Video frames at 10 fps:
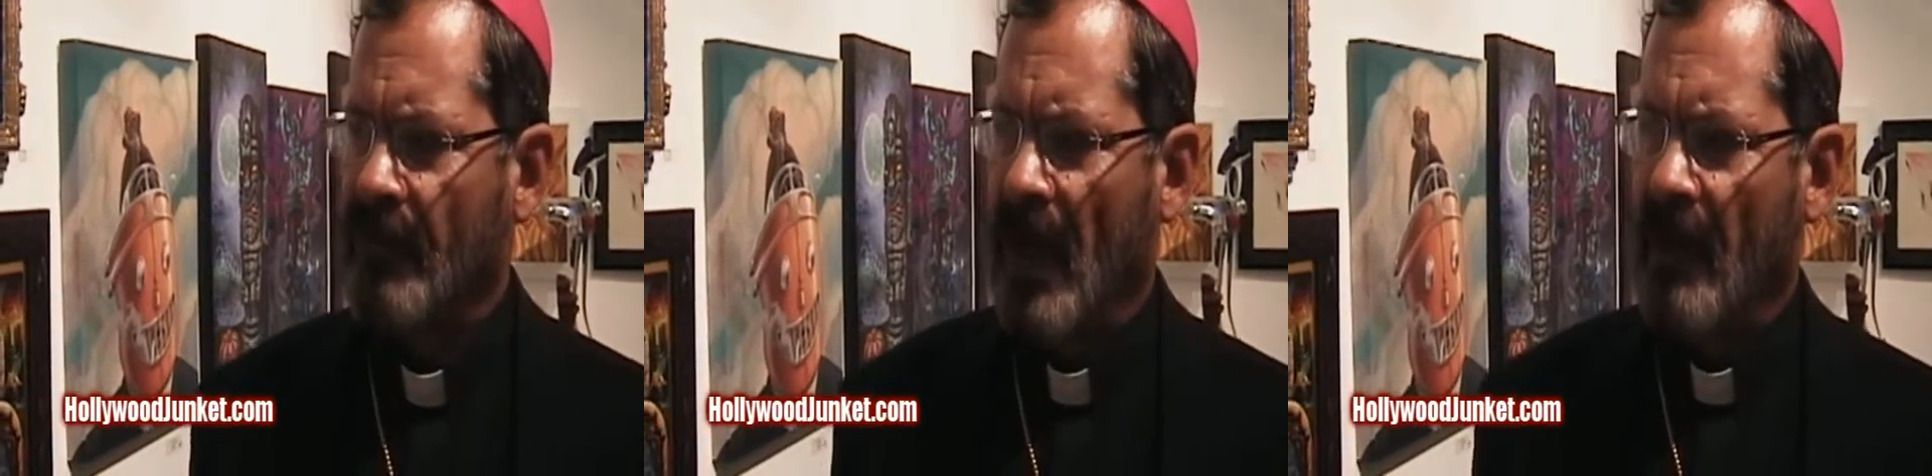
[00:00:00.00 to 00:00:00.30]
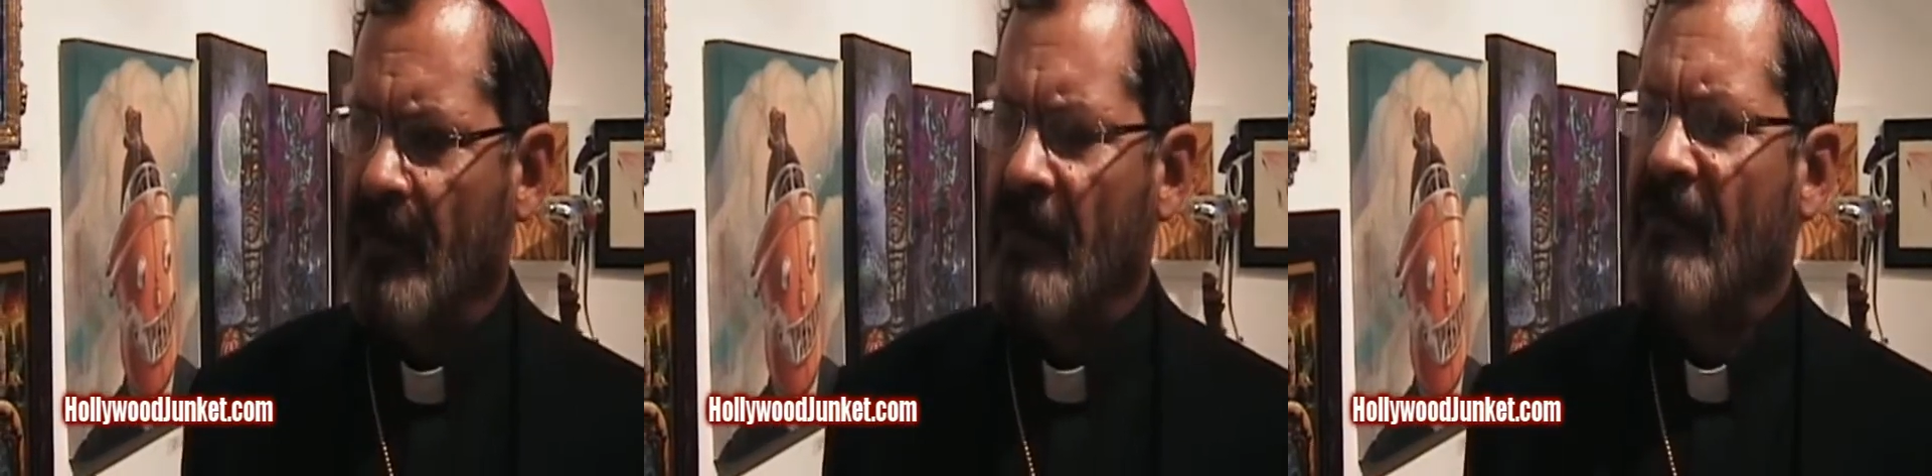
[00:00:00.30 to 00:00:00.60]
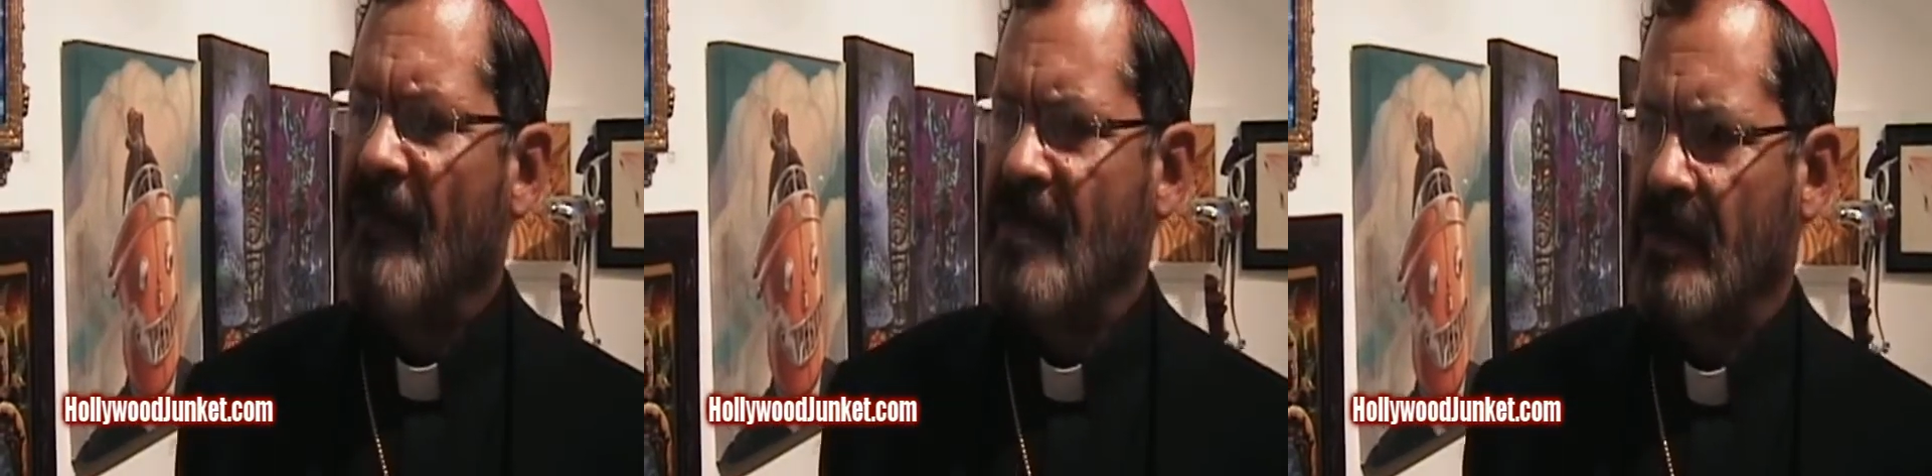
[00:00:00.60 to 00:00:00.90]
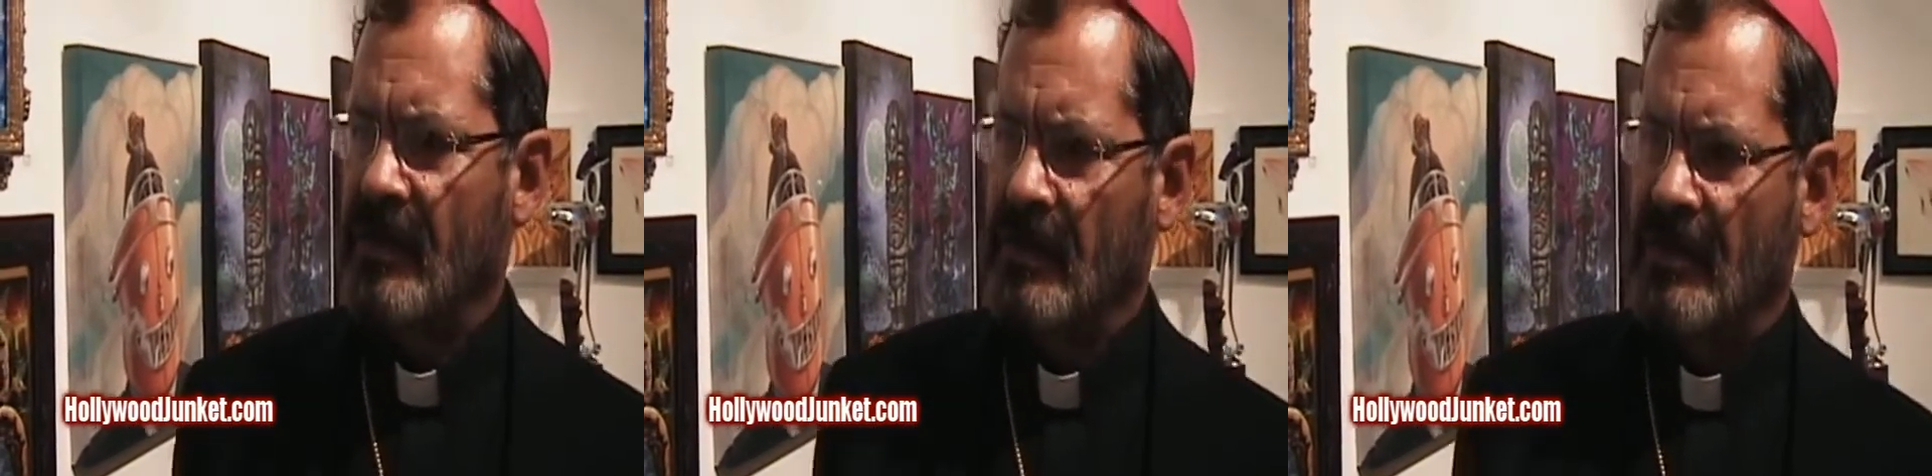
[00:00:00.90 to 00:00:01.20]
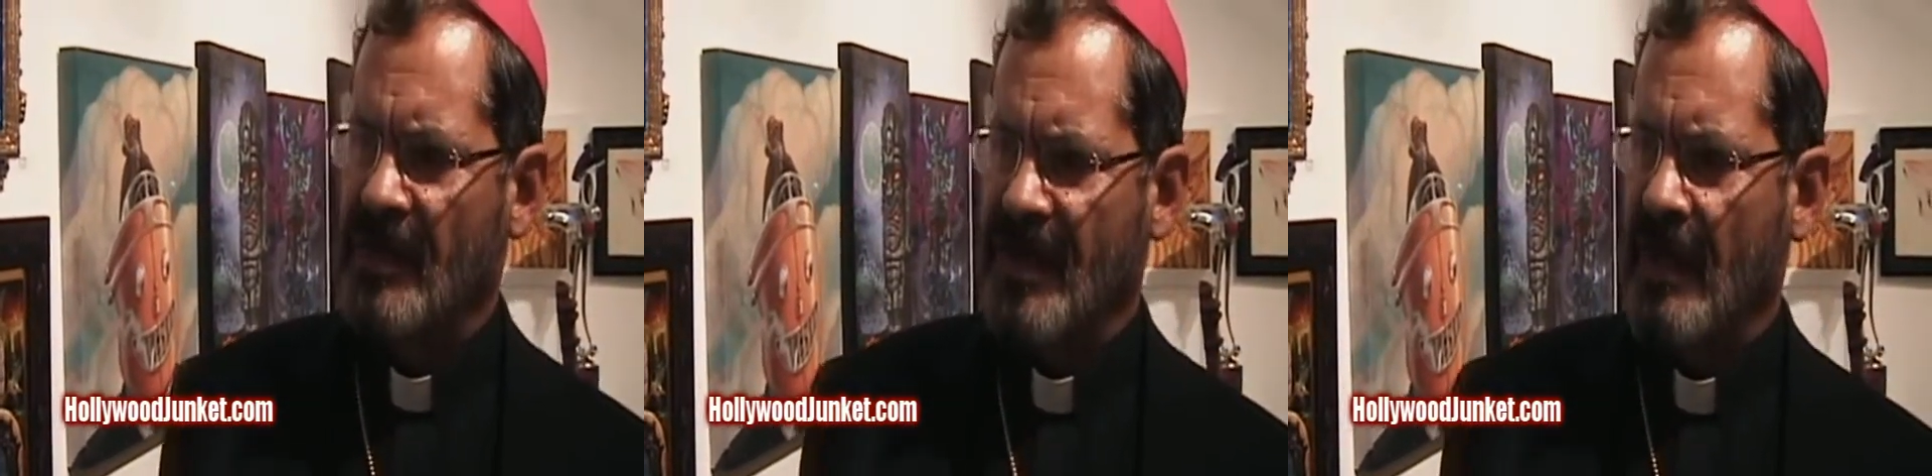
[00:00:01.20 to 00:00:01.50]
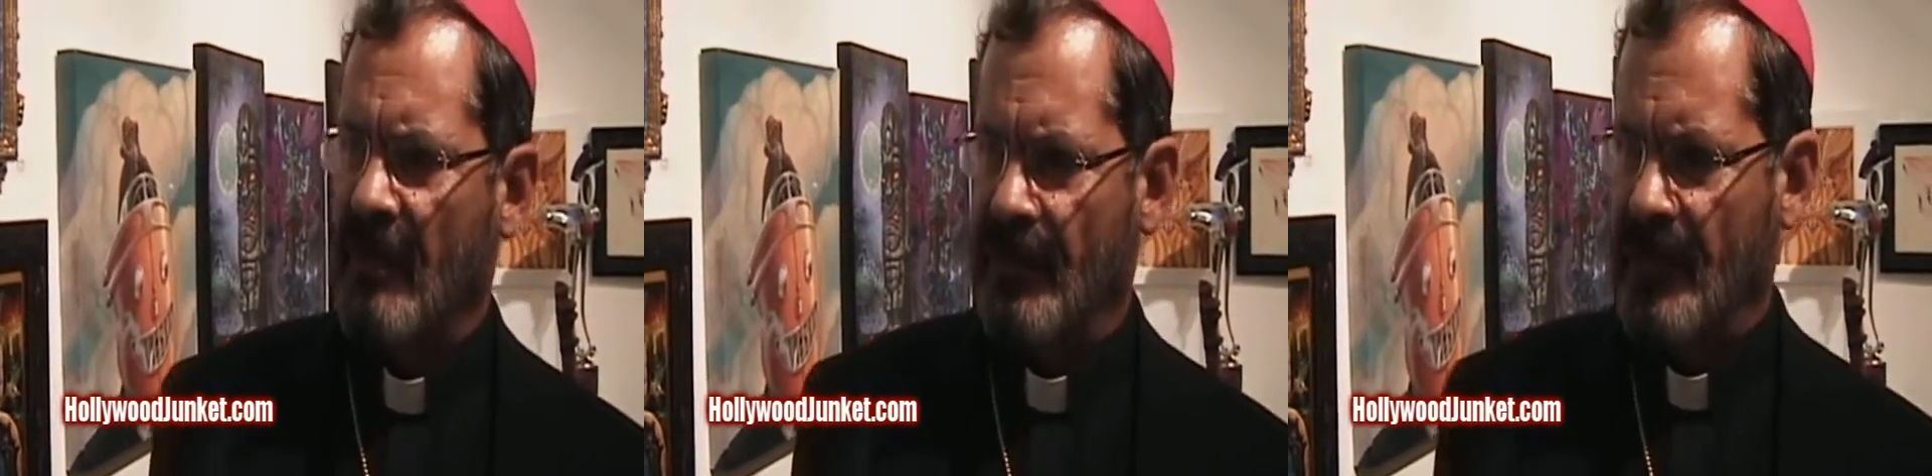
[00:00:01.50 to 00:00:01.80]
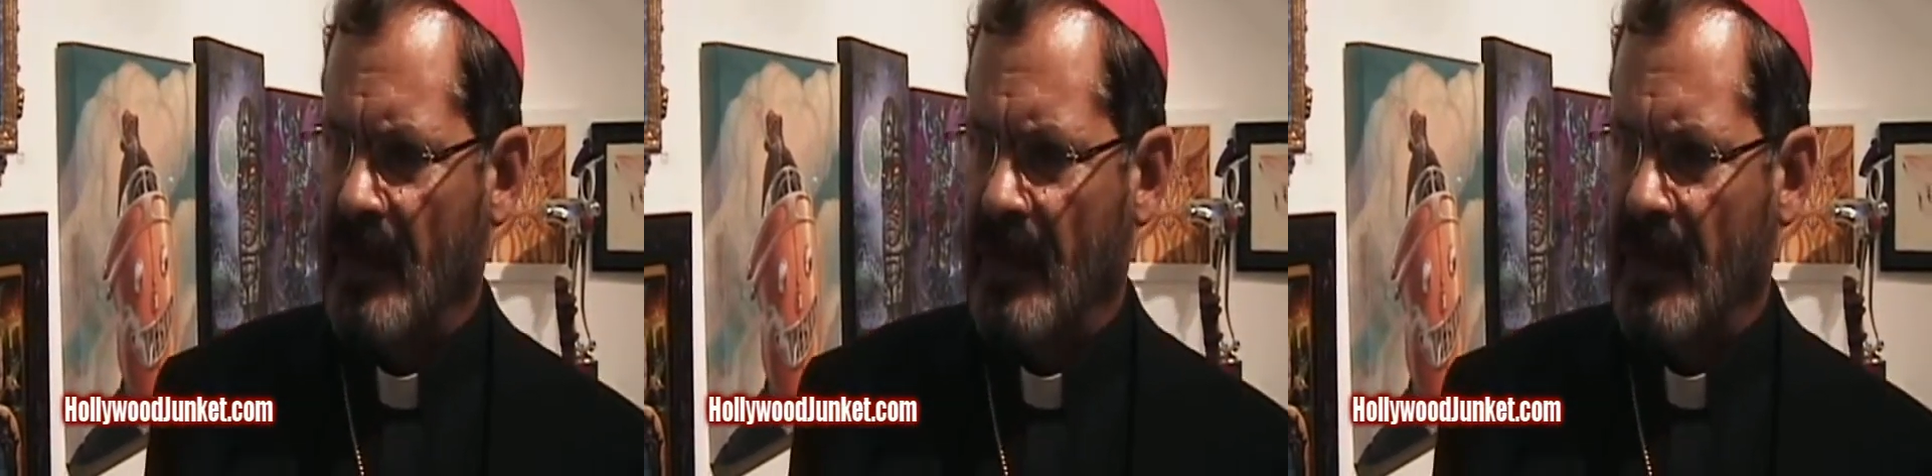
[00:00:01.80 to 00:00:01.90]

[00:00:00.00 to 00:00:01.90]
of her physical self.